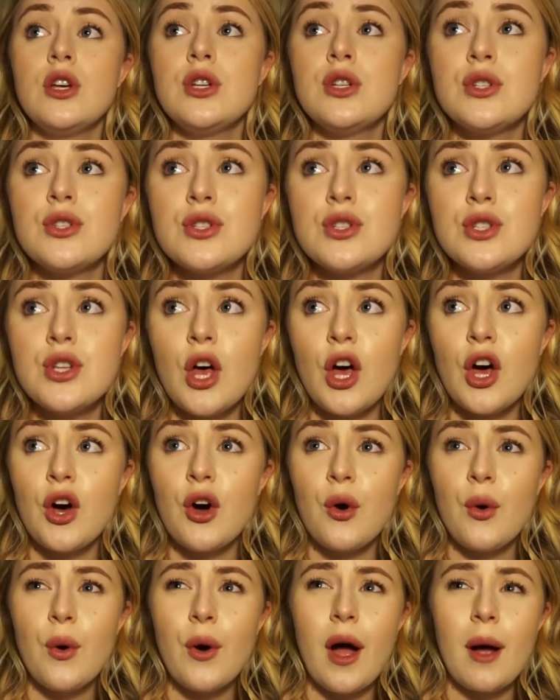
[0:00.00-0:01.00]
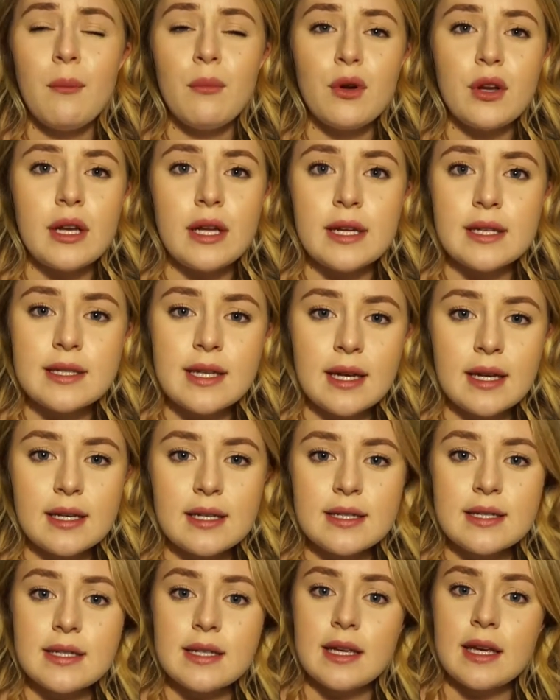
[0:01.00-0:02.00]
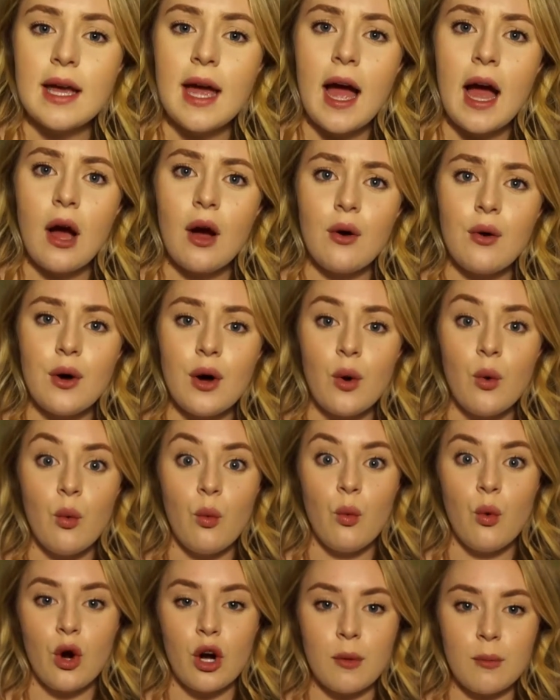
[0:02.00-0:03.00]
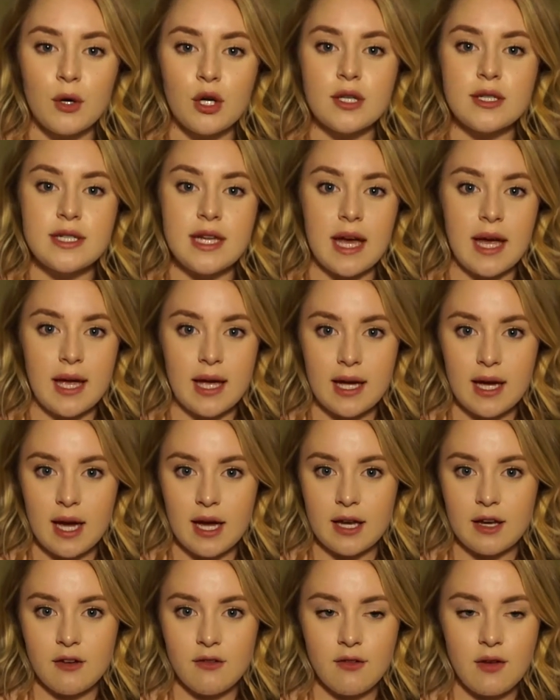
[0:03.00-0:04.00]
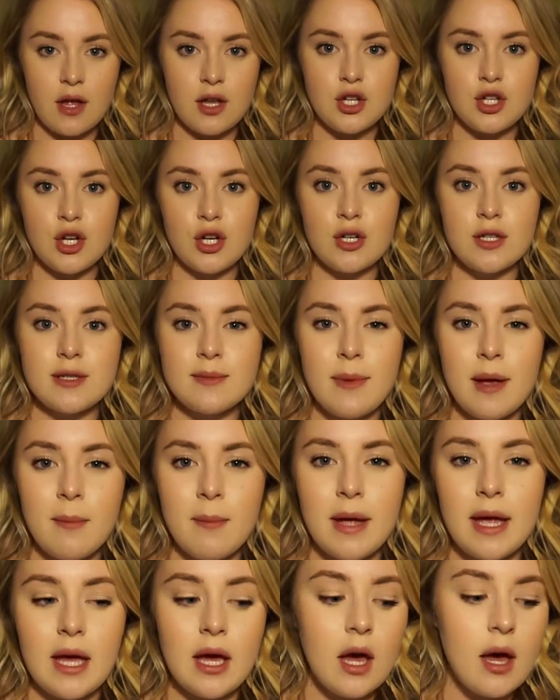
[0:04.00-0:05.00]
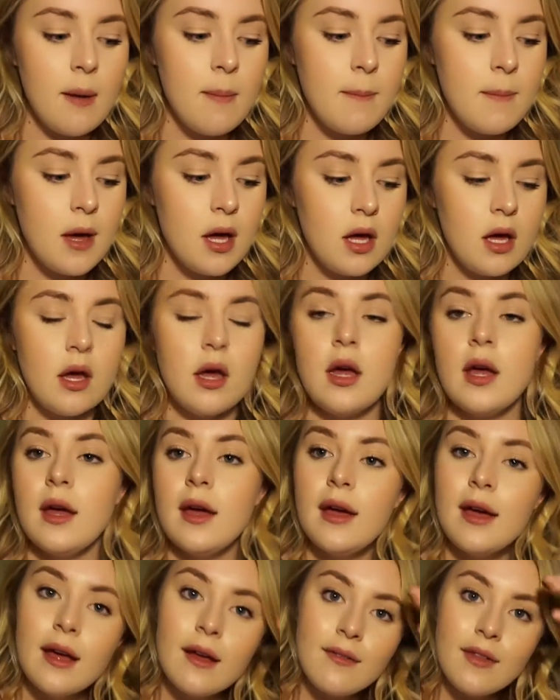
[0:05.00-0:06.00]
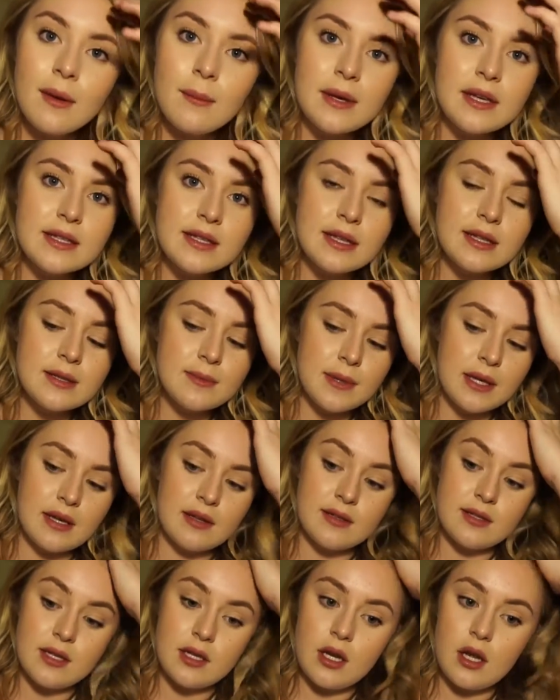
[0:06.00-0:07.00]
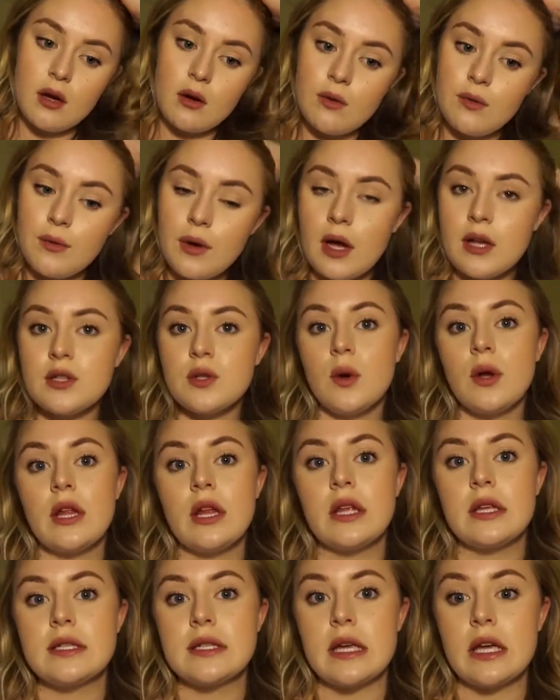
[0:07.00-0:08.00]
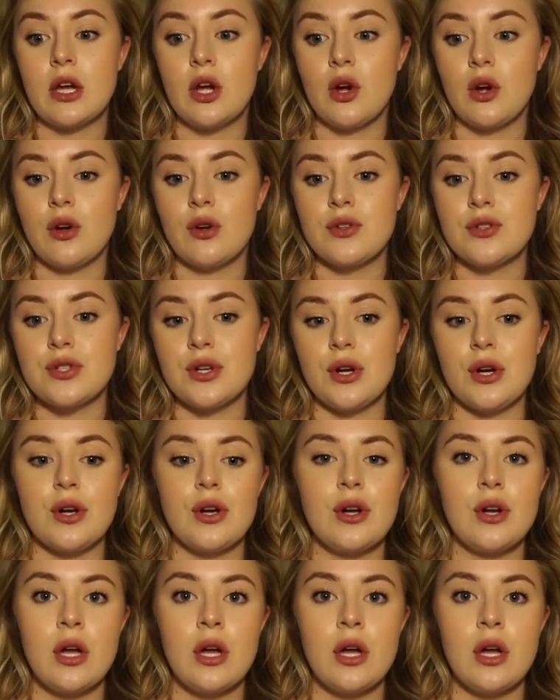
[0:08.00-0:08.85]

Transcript: so I'm pretty excited to see how a warmer day kind of turns my makeup, if that makes sense, because you know, us oily skin girls are,